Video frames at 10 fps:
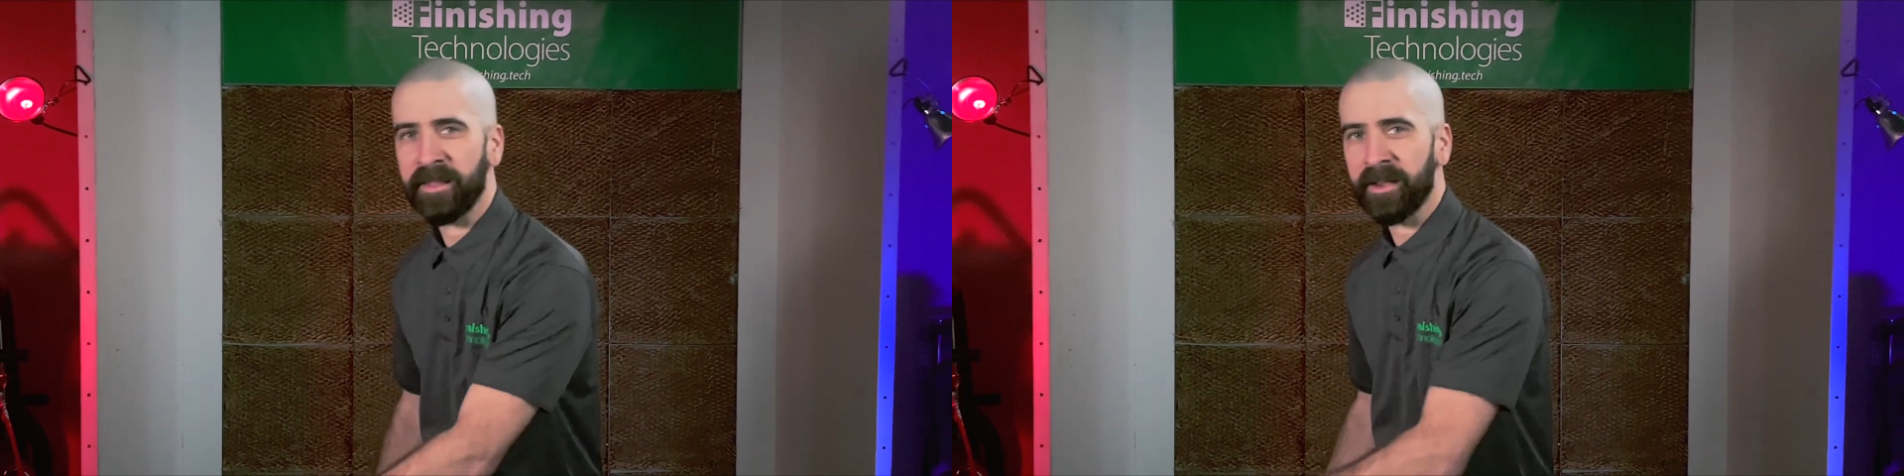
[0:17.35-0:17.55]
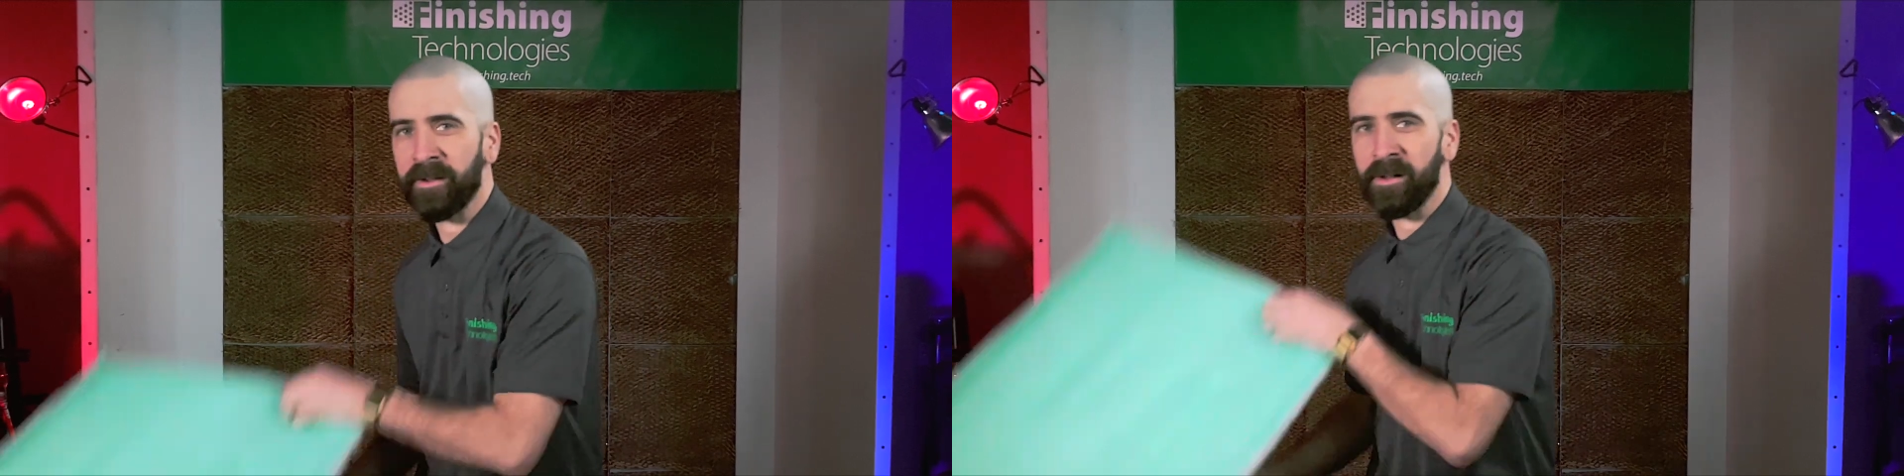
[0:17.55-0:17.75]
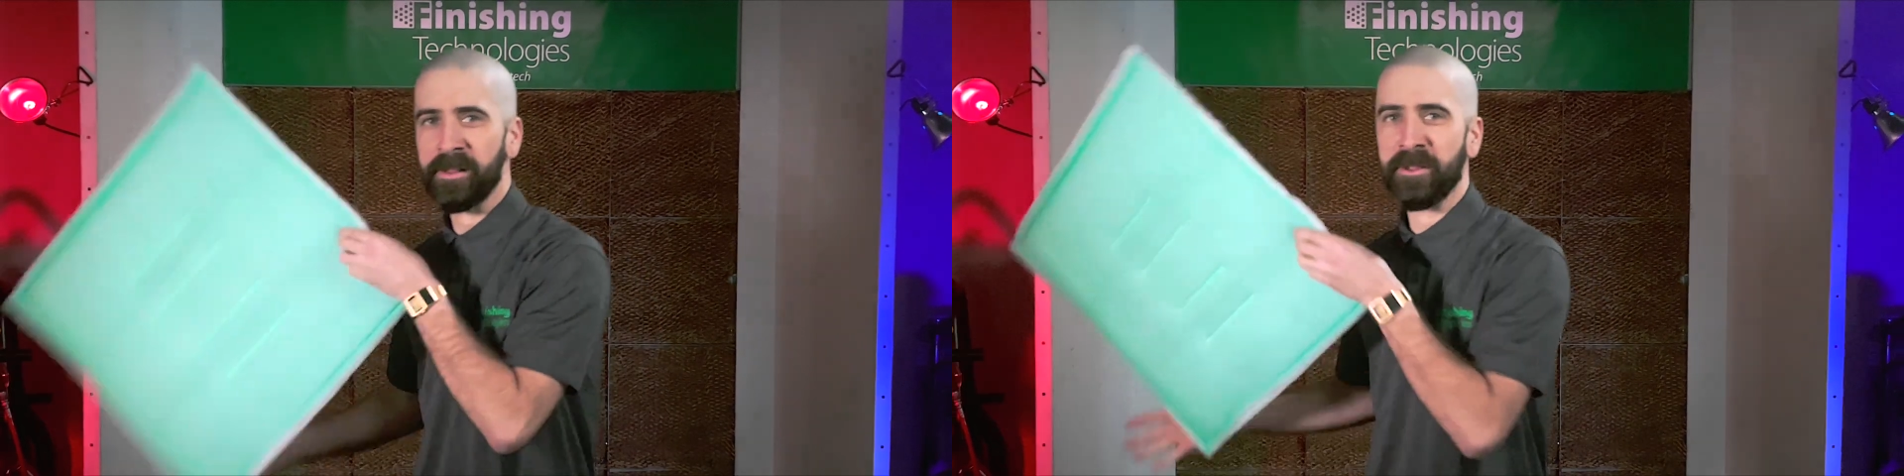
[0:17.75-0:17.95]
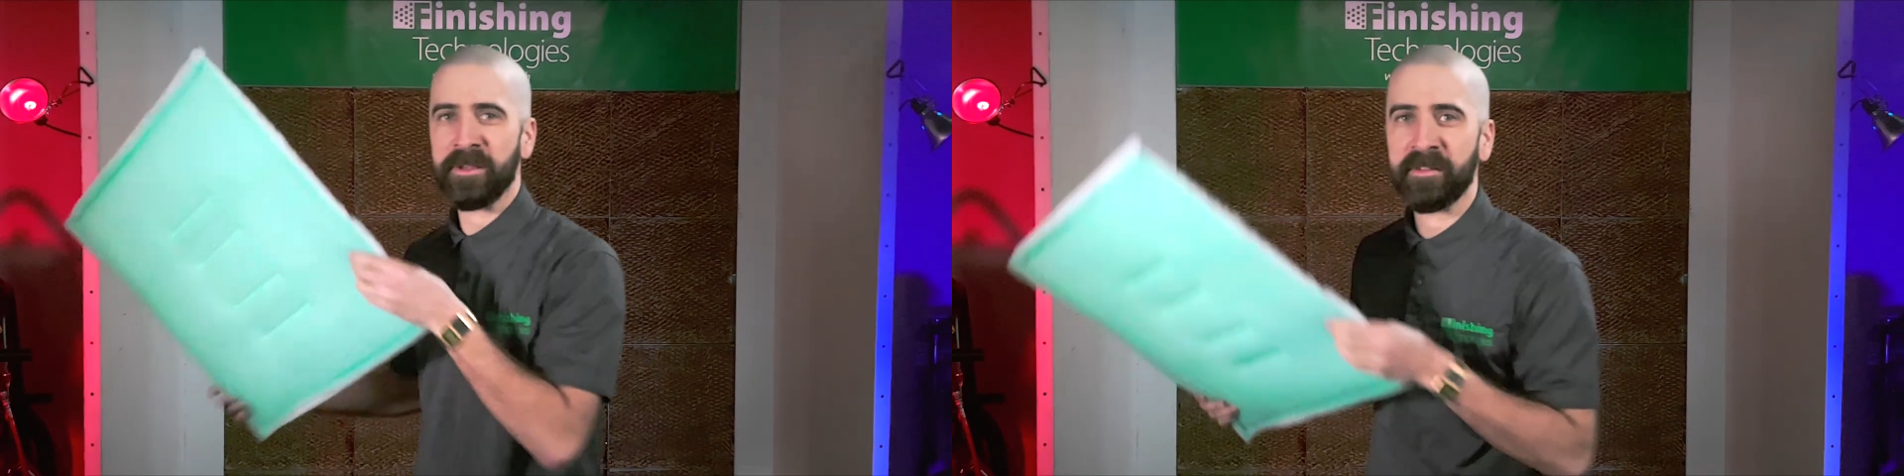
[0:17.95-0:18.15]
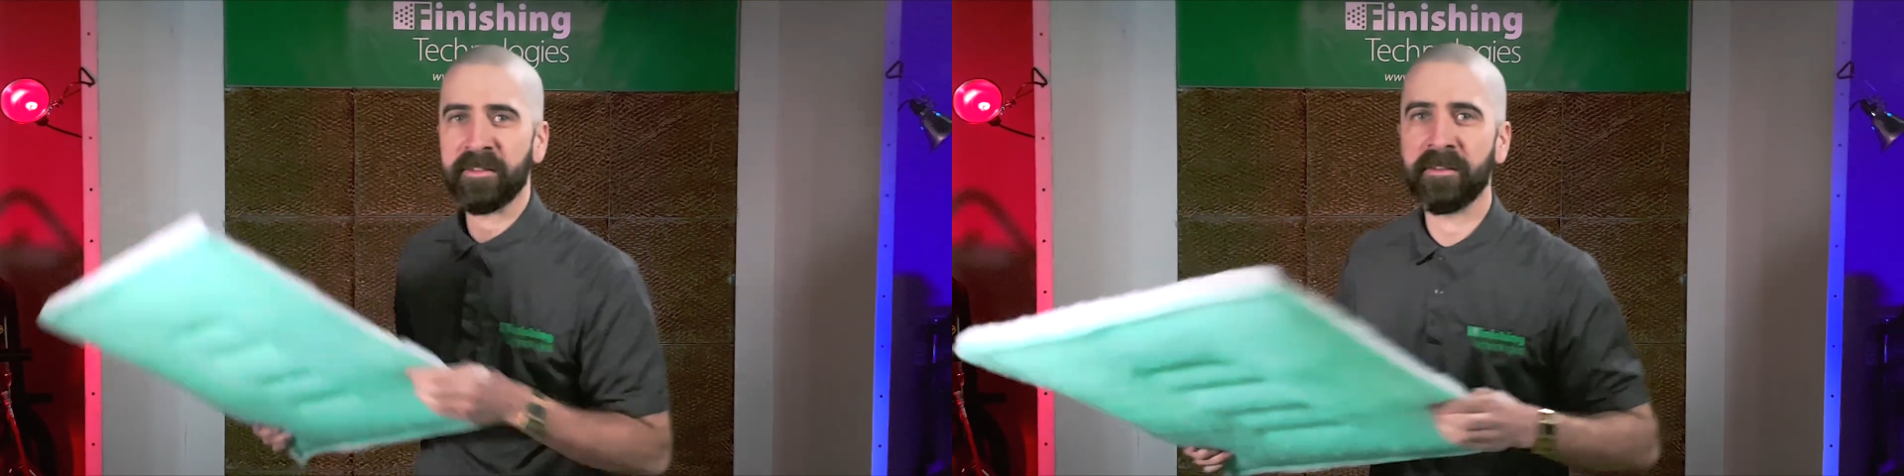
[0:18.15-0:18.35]

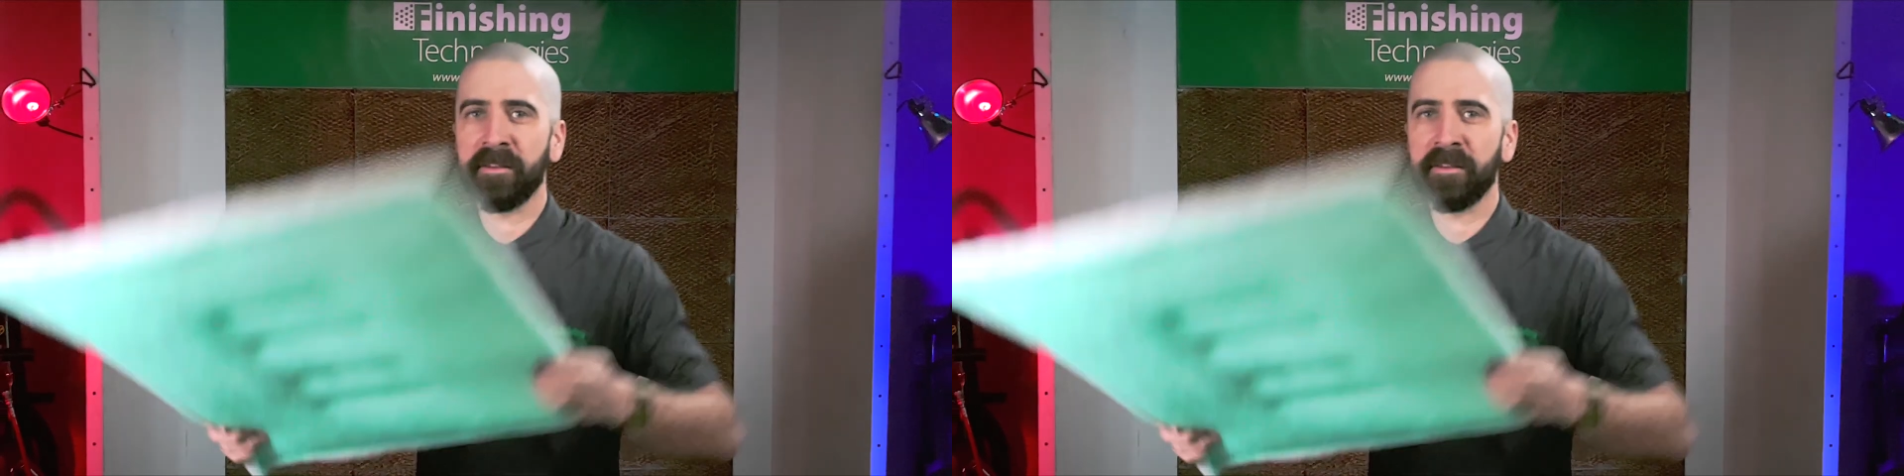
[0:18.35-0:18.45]
Technologies.